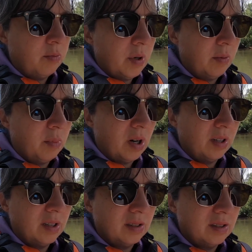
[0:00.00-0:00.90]

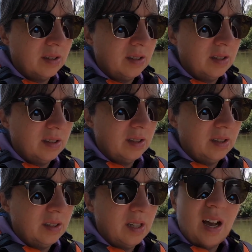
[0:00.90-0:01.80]
umbrellas.
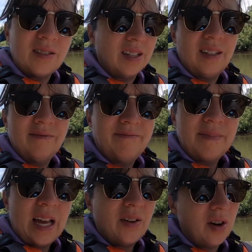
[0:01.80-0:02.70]
I'll see.
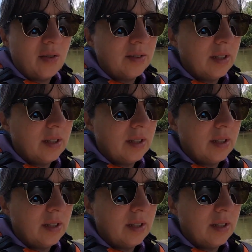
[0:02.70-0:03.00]
I don't know.